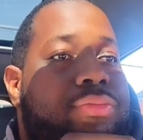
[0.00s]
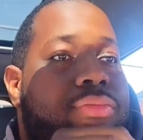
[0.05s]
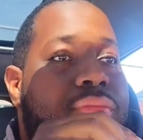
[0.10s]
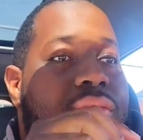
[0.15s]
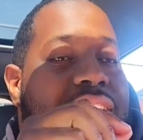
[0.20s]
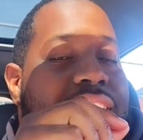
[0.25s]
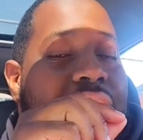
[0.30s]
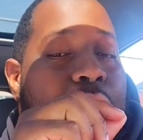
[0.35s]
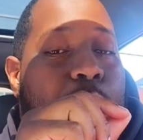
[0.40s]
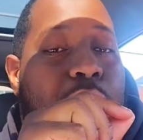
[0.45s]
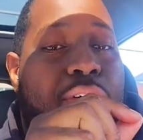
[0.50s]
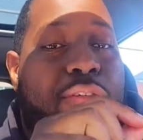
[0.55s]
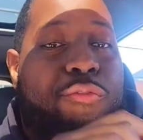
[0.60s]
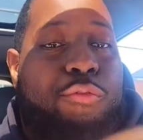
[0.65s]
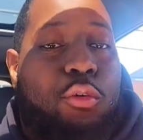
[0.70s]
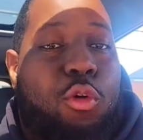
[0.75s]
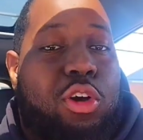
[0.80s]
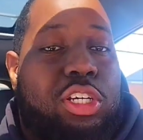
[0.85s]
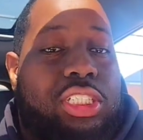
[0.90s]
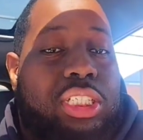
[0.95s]
they were
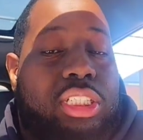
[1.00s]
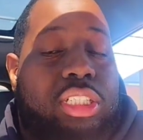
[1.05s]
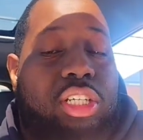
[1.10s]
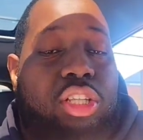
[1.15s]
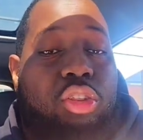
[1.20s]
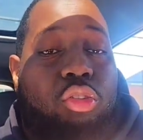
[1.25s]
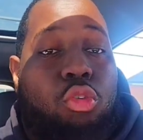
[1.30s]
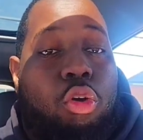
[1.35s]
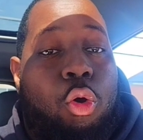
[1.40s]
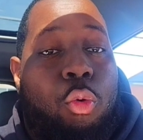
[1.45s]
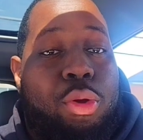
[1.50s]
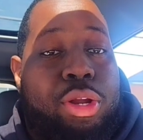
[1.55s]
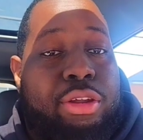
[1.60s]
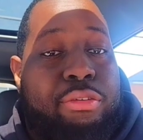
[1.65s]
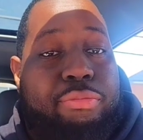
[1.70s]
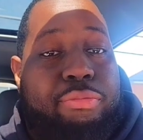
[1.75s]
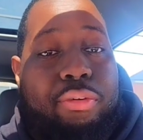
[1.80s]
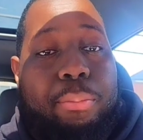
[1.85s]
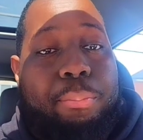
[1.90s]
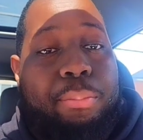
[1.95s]
forced into throwing the
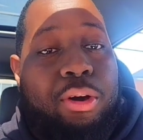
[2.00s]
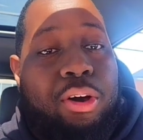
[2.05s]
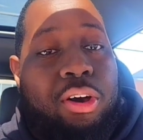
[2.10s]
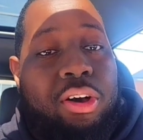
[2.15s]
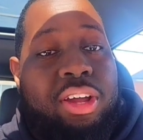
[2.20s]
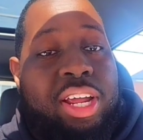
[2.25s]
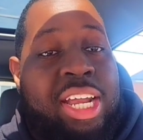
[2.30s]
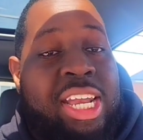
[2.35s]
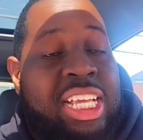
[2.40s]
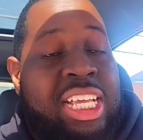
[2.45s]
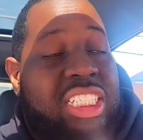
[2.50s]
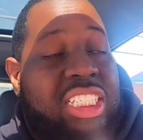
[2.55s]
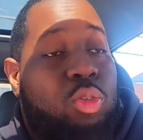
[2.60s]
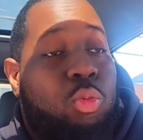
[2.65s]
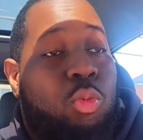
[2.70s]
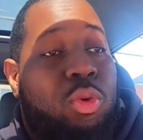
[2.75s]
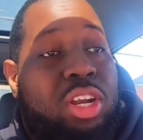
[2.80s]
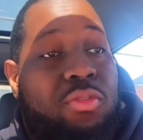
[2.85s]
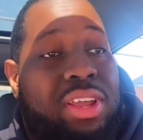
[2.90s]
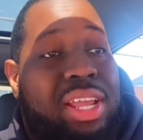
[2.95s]
football. And this is
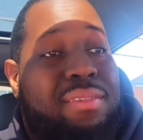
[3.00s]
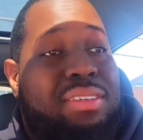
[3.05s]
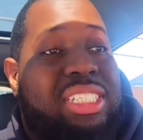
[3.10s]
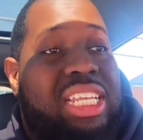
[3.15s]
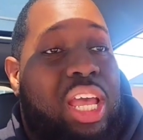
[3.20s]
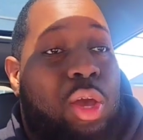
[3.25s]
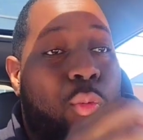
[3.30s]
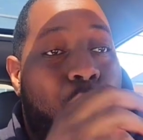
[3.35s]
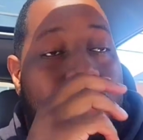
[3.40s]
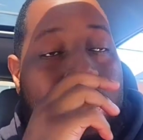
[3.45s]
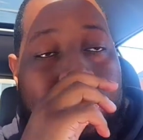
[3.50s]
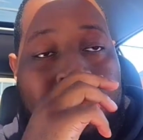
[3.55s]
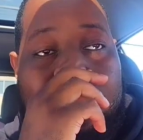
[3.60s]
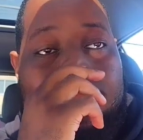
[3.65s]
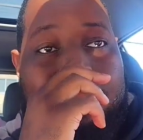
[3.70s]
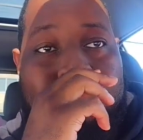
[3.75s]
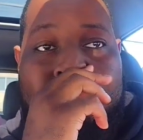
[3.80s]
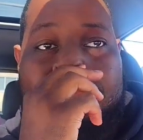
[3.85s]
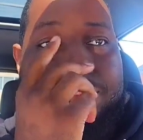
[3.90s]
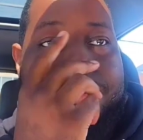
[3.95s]
when the Ravens had one
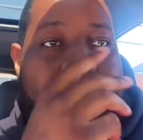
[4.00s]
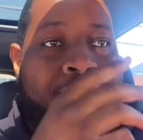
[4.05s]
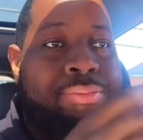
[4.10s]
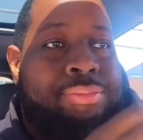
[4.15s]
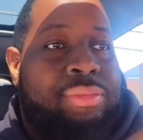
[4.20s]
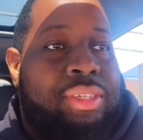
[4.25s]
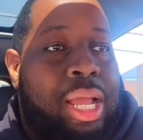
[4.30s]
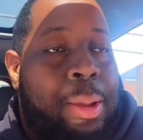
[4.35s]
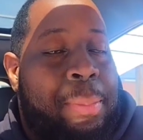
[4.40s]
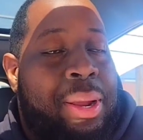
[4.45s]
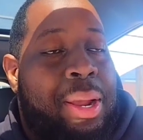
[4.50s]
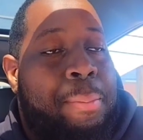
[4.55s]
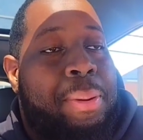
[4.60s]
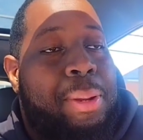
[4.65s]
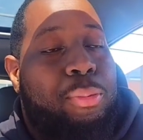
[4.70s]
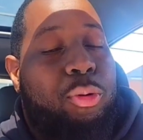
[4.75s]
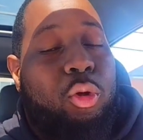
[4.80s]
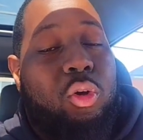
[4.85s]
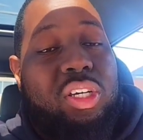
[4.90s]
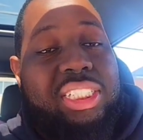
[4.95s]
of, I mean,
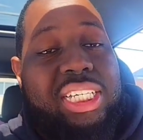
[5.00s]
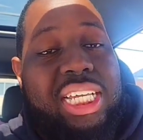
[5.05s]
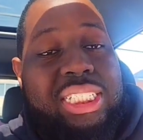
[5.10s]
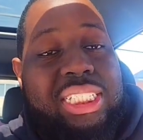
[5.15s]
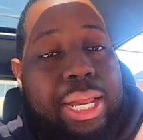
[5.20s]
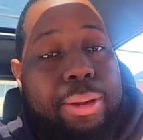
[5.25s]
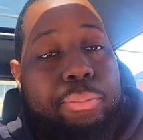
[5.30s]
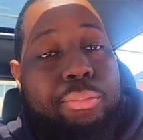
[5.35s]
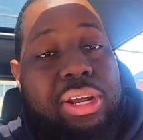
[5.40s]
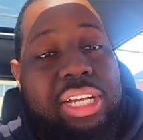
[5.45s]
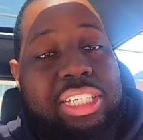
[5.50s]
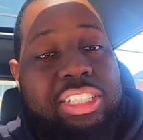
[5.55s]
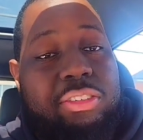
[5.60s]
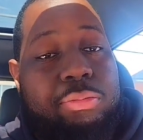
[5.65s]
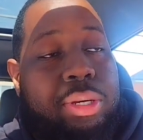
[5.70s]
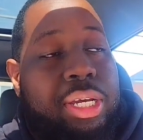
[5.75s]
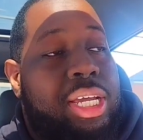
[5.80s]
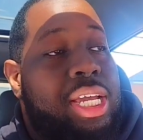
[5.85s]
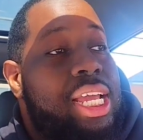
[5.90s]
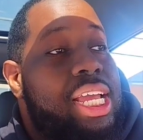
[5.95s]
people are going to say it's not impressive,
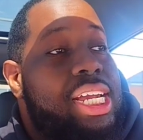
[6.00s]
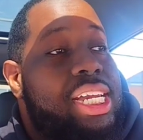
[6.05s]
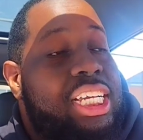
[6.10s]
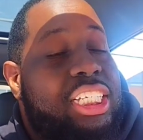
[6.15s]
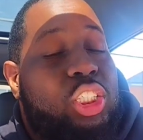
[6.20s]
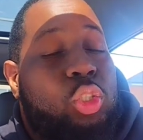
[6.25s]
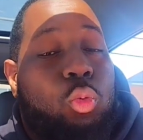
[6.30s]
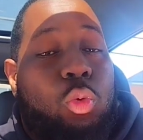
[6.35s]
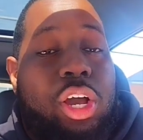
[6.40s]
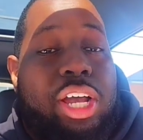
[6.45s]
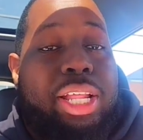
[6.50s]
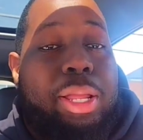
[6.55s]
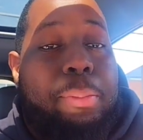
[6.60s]
but this is one of the